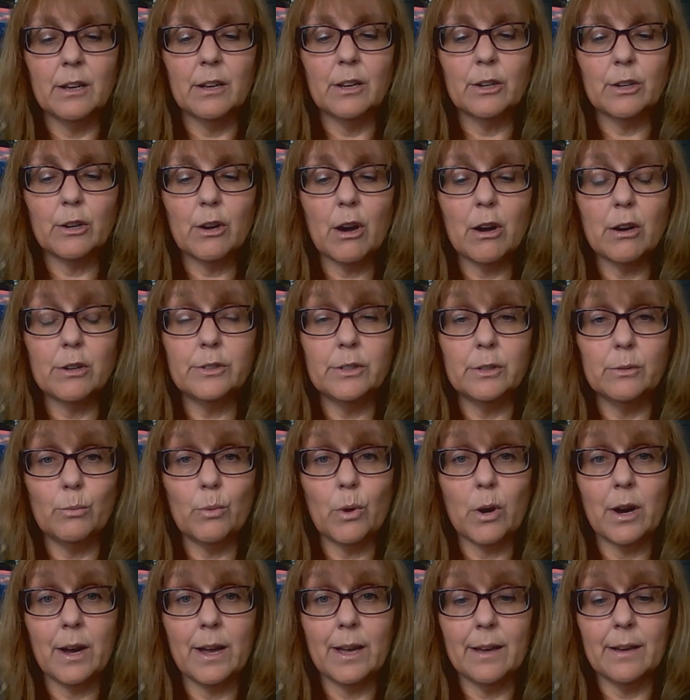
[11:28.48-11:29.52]
garden
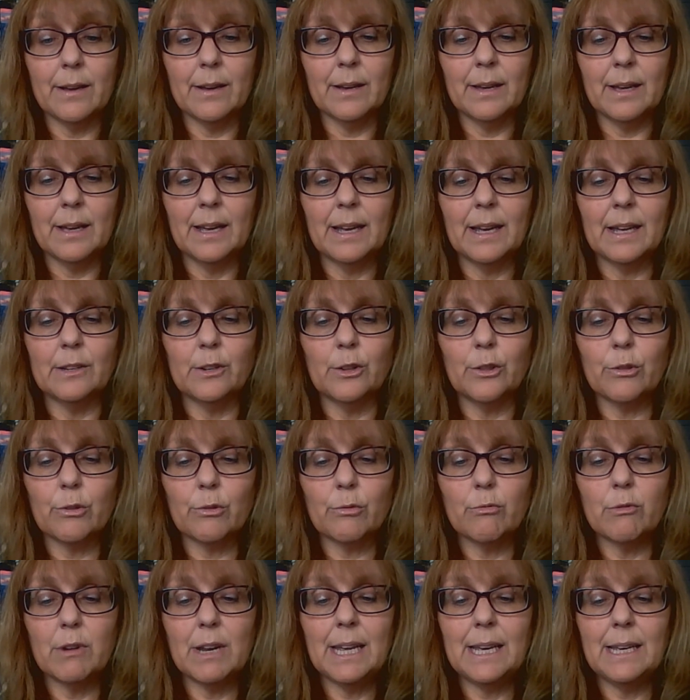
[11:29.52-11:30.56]
wire, and
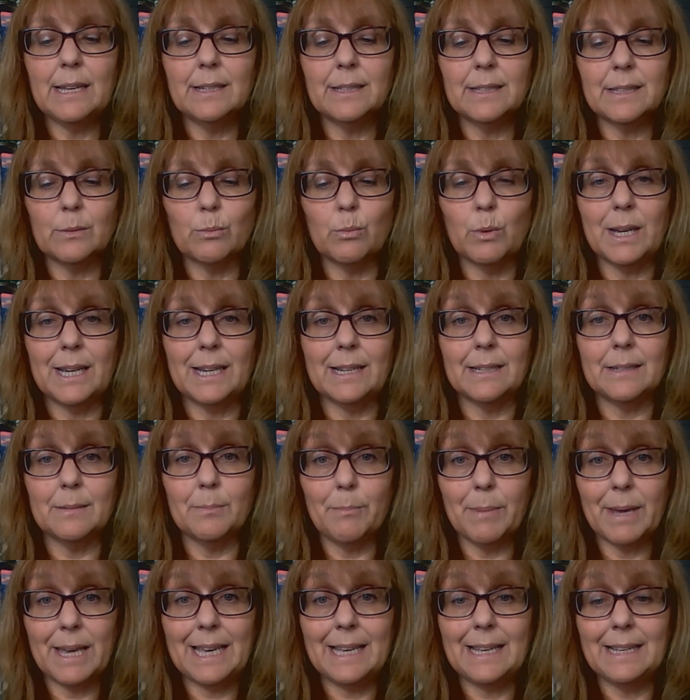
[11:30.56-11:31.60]
3 sweet
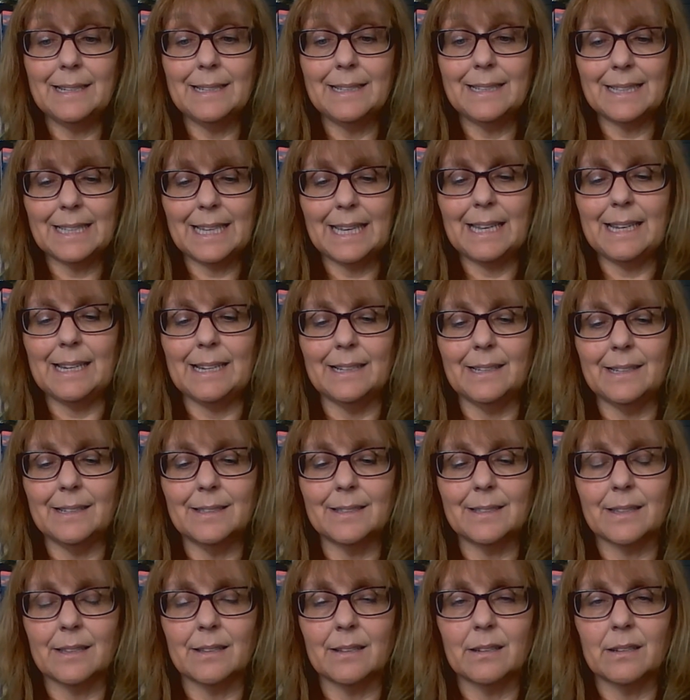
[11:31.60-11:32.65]
pea
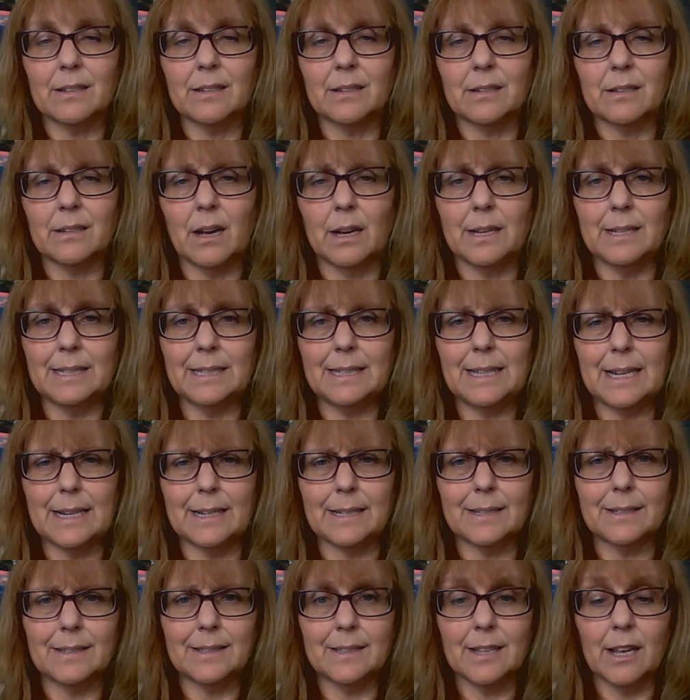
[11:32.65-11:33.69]
seeds. I sit
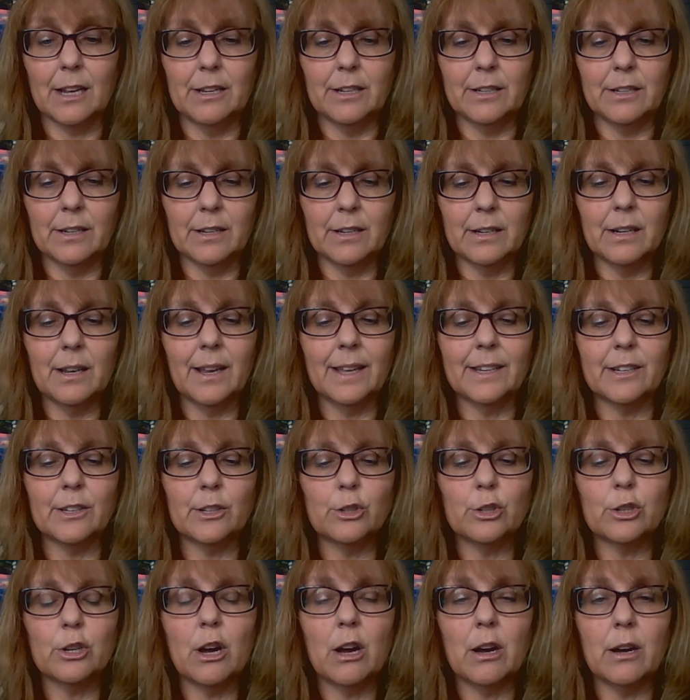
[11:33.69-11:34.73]
sullen like a
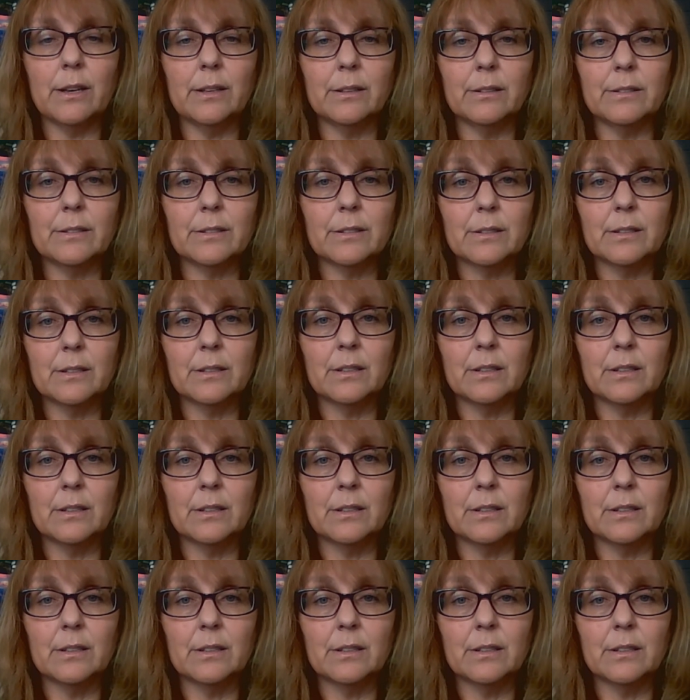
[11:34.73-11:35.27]
child.